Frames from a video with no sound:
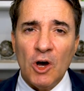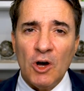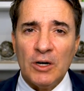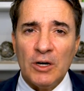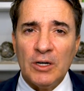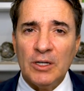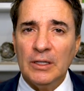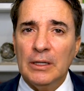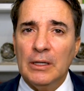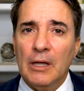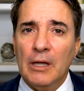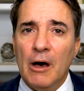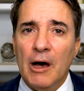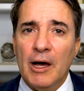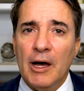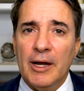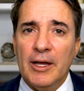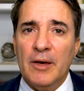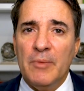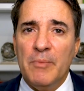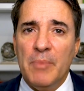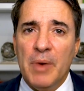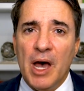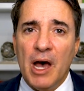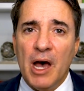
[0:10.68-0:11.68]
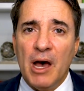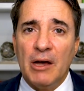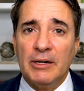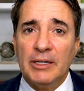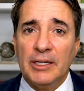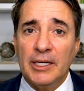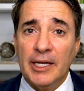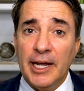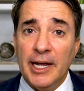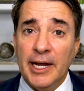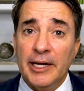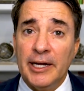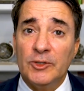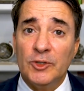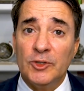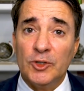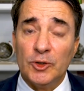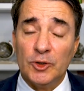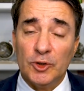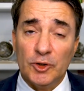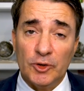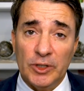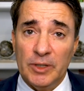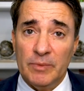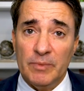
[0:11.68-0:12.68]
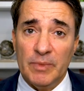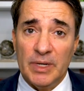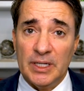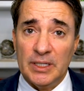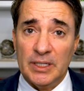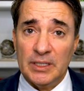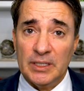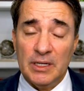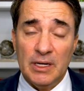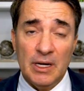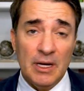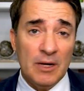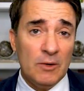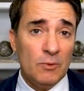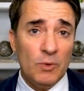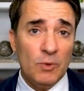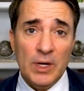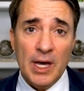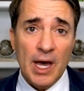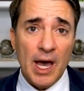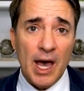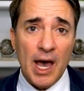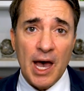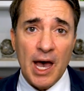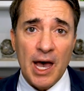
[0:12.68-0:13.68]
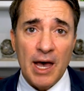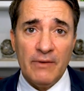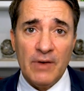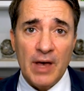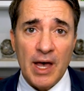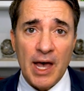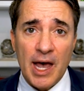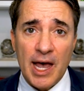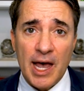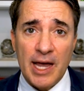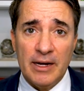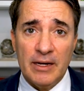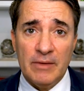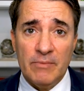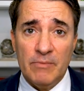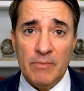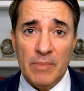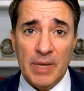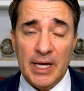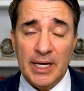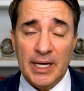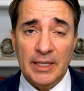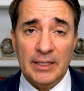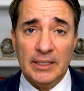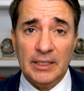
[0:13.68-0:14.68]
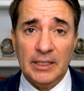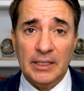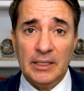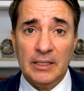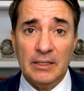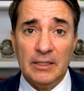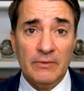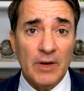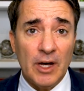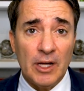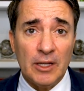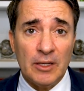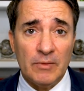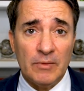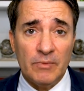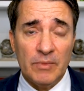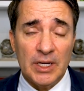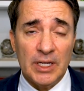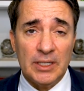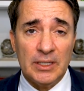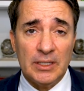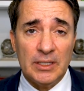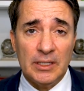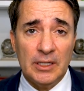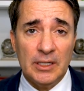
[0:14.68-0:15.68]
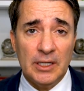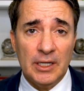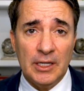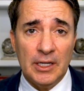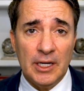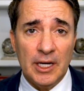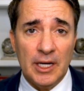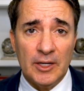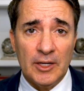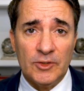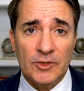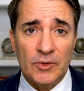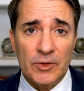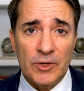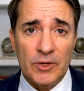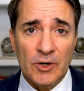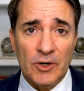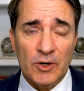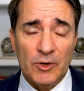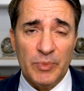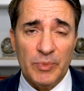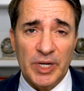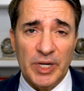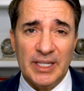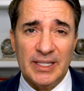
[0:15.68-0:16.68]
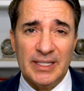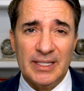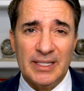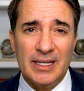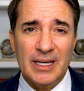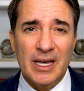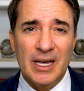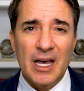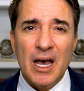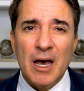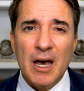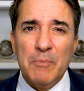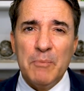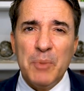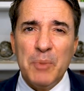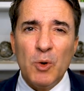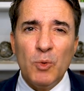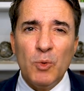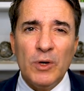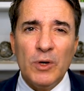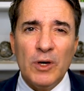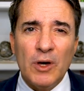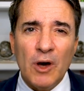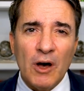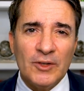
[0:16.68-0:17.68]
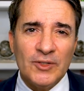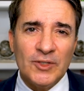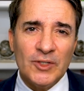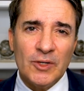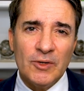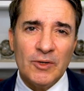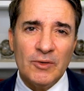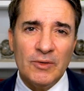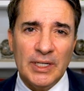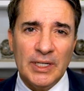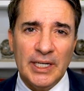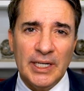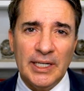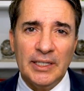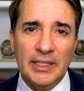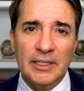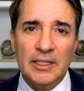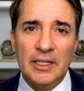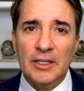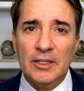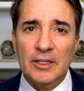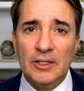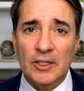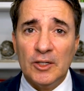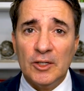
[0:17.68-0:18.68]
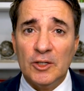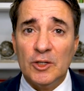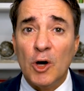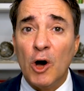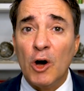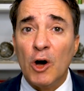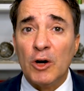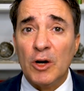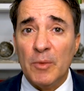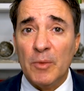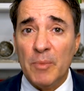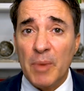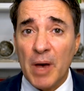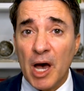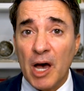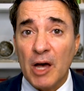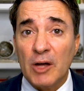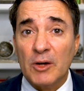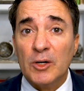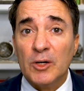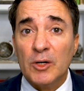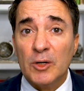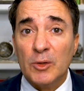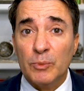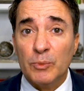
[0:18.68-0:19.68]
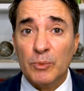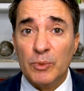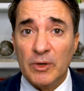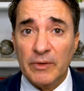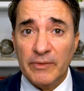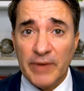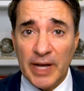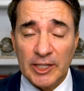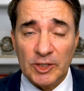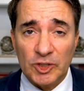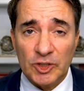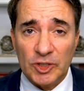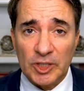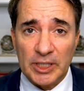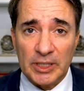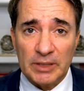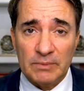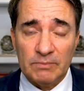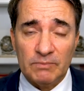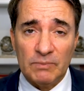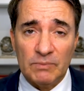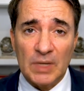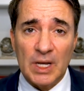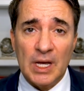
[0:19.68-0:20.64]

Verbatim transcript: talk a lot about cancer treatments, and we have had amazing developments in, in cancer therapies, but we also need to talk about prevention